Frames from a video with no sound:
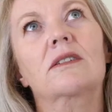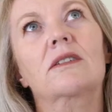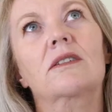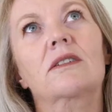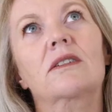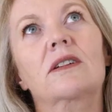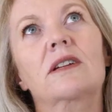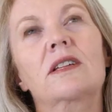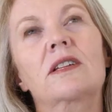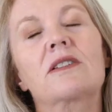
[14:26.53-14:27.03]

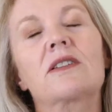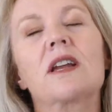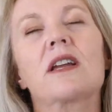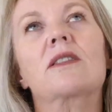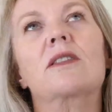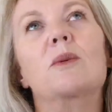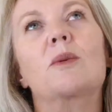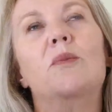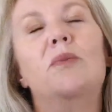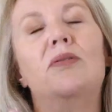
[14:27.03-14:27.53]
it's like
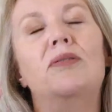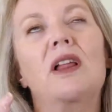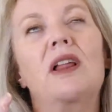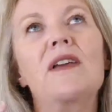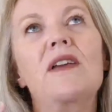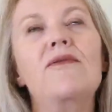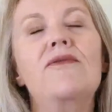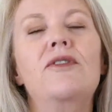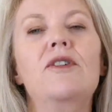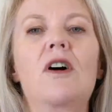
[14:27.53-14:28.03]
the
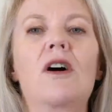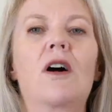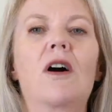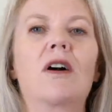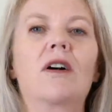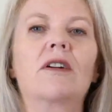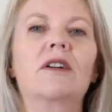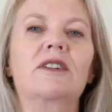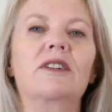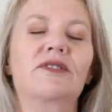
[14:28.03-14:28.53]
playful
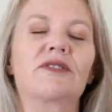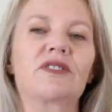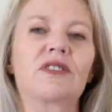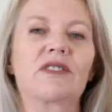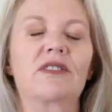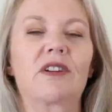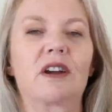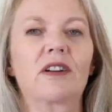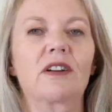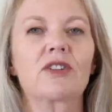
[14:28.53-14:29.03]
art of
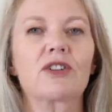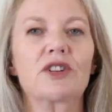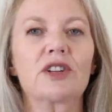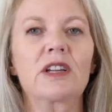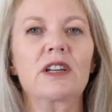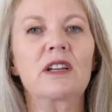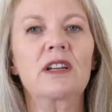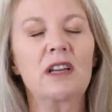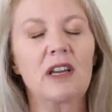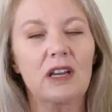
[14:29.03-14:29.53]

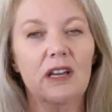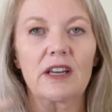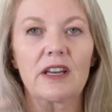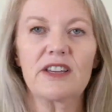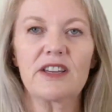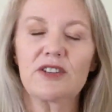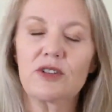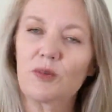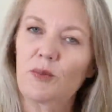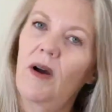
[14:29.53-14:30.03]
seduction
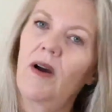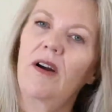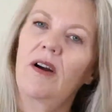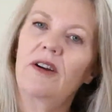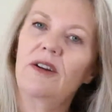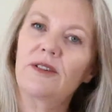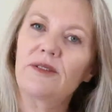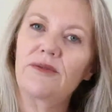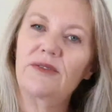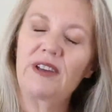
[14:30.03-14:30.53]
is part
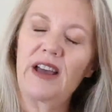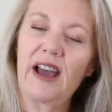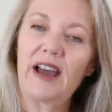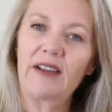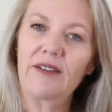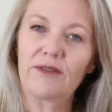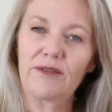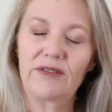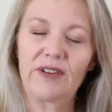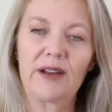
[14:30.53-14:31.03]
of
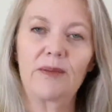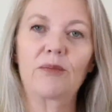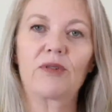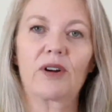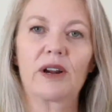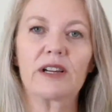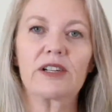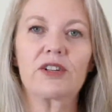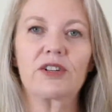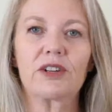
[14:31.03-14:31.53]
that
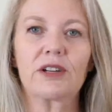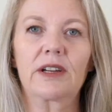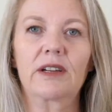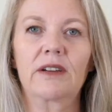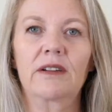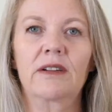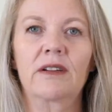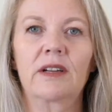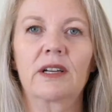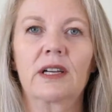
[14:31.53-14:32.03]
vibration.
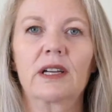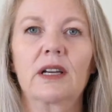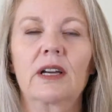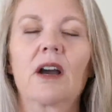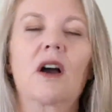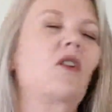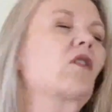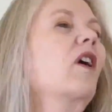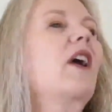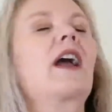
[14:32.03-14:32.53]

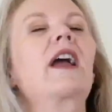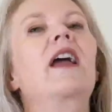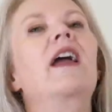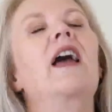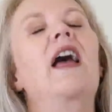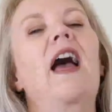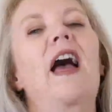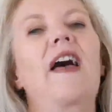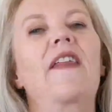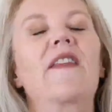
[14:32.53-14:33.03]
Okay,
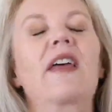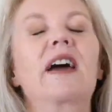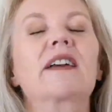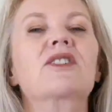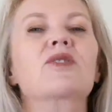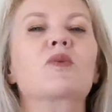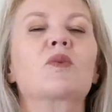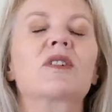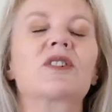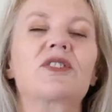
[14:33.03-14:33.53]
and
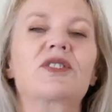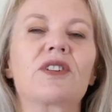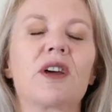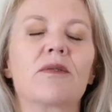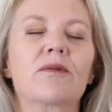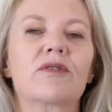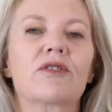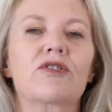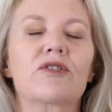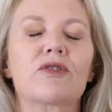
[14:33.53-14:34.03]
that's where
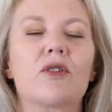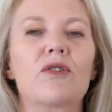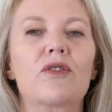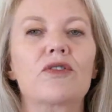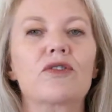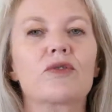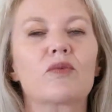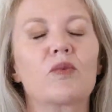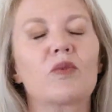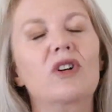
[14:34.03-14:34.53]
some
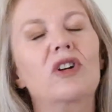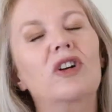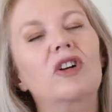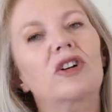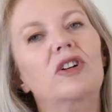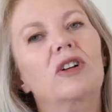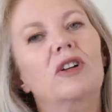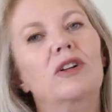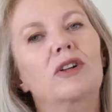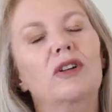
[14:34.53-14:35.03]
souls
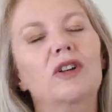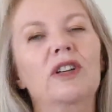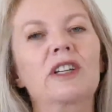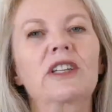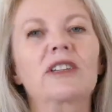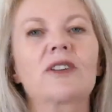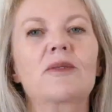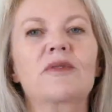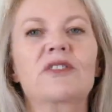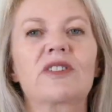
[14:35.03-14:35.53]
will look
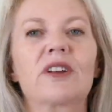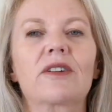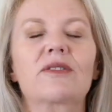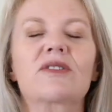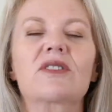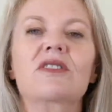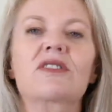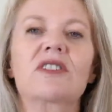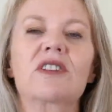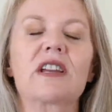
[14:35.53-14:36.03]
at themselves
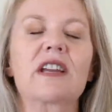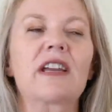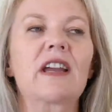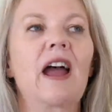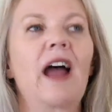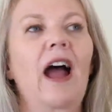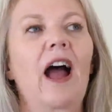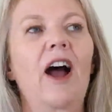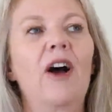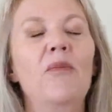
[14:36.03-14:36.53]
and say,
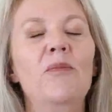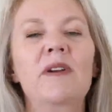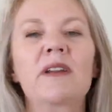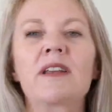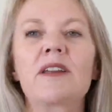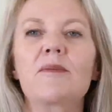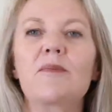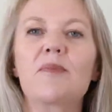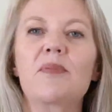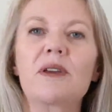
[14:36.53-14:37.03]
how
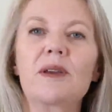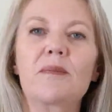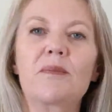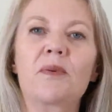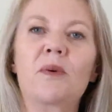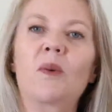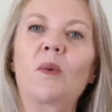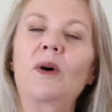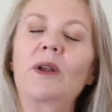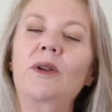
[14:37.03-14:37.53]
many
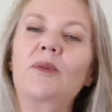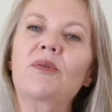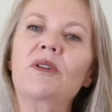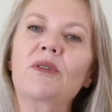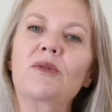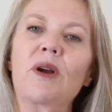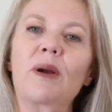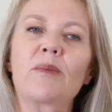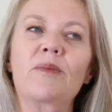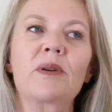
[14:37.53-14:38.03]
people want to be
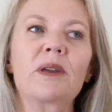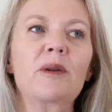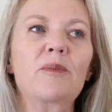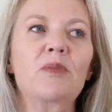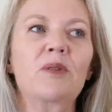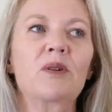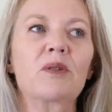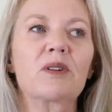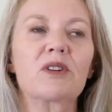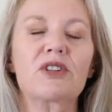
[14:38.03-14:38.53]
around
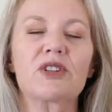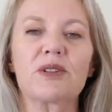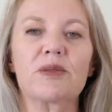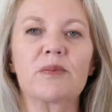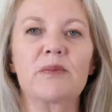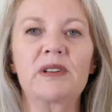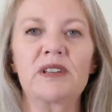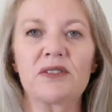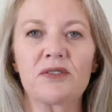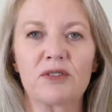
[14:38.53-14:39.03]
people who are just
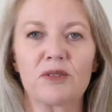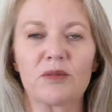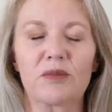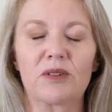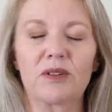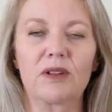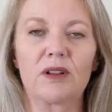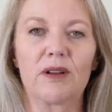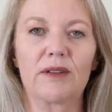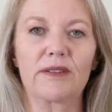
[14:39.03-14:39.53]

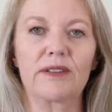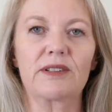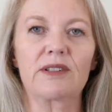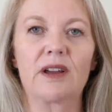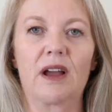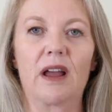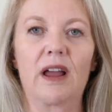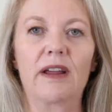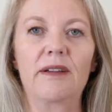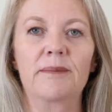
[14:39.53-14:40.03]
miserable all the
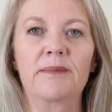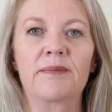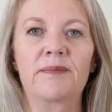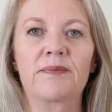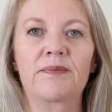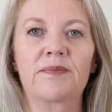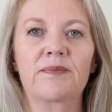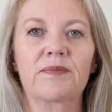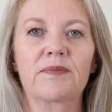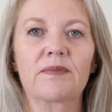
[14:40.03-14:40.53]
time?
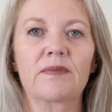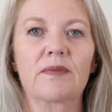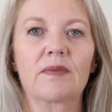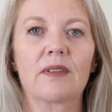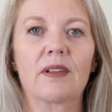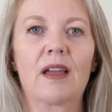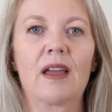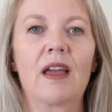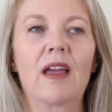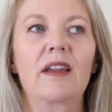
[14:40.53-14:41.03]

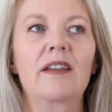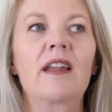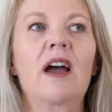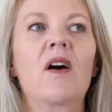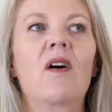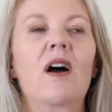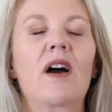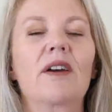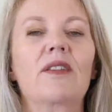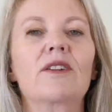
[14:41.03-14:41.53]

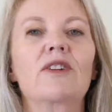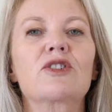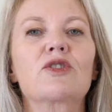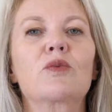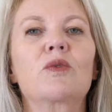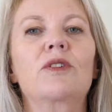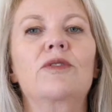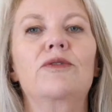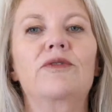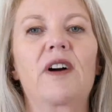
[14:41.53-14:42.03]
Now, others
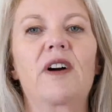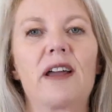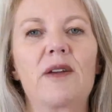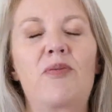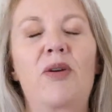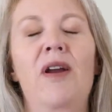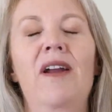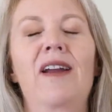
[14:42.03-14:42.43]
will vibrate.